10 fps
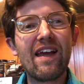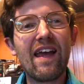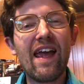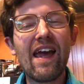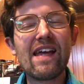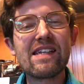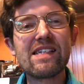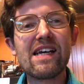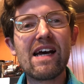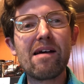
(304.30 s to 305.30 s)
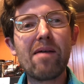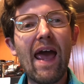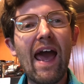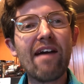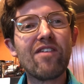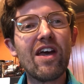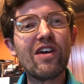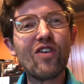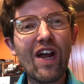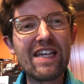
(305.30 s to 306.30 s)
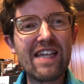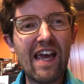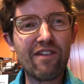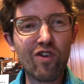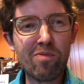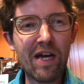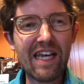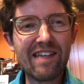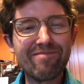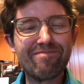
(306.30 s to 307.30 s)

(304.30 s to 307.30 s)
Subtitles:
and have a great day, everybody.